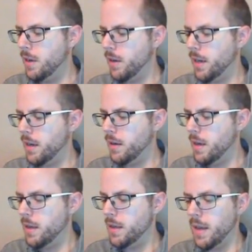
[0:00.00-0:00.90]
Okay,
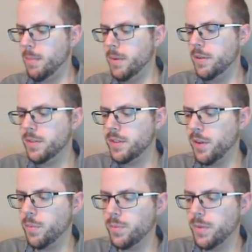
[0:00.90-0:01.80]
um,
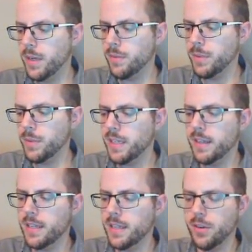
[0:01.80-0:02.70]
so that we're
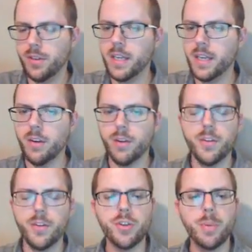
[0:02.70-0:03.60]
seeing that sort of thing here.
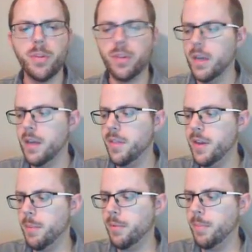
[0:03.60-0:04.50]
If you triple
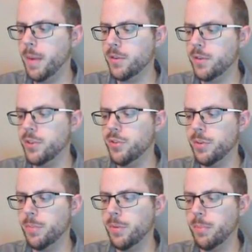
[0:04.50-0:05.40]
the number of particles, you
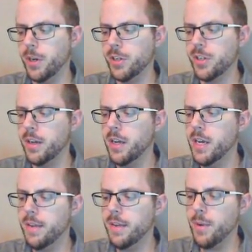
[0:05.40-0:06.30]
triple the pressure.
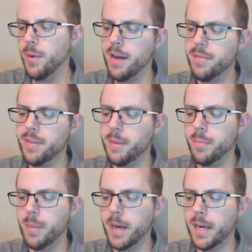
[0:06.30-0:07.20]
If you halve the
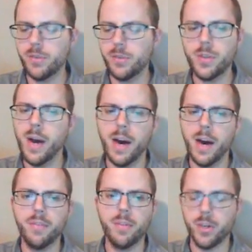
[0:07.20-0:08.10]
number of particles, you
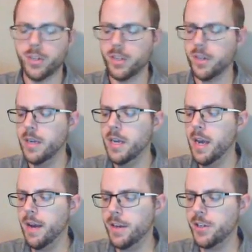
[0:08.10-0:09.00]
halve the pressure.
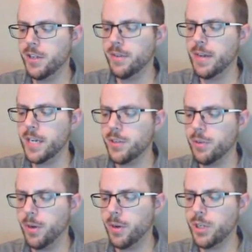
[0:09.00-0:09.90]
Eventually, if you get to
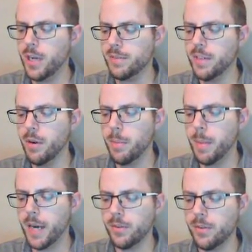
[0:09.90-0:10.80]
a point in which you have zero
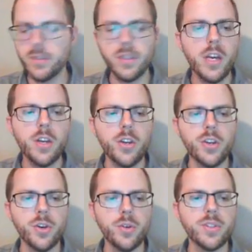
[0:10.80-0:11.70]
particles,
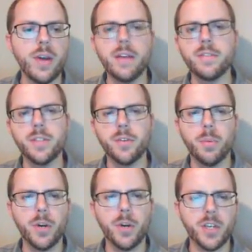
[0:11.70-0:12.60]
you should also have
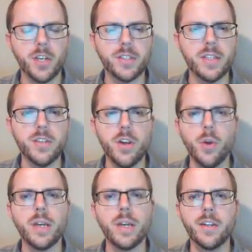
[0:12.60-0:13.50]
zero pressure because there's
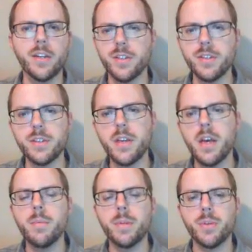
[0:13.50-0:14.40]
no collisions
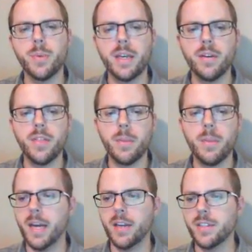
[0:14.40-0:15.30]
between the
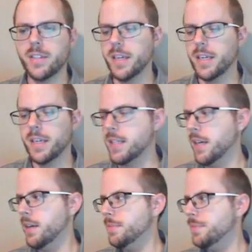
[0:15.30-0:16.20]
particles and the
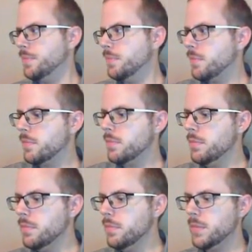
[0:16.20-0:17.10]
container.
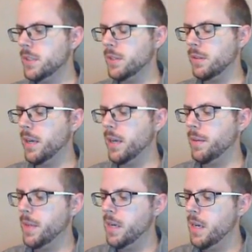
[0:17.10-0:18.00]
Okay?
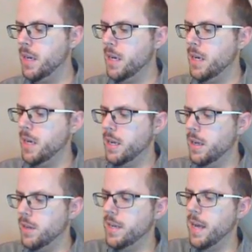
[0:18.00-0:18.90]

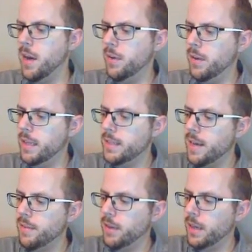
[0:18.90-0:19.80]
Now, let's
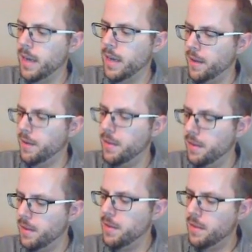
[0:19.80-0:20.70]
have a look at
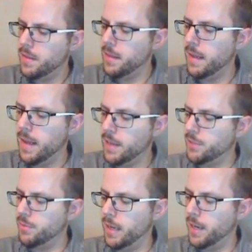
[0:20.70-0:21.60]
the
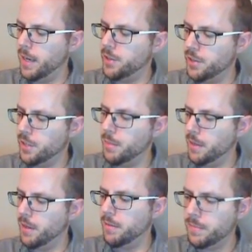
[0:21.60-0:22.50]
last relationship
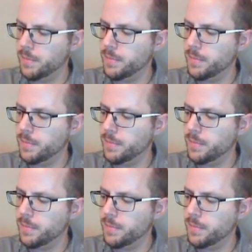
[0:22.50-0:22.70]
here.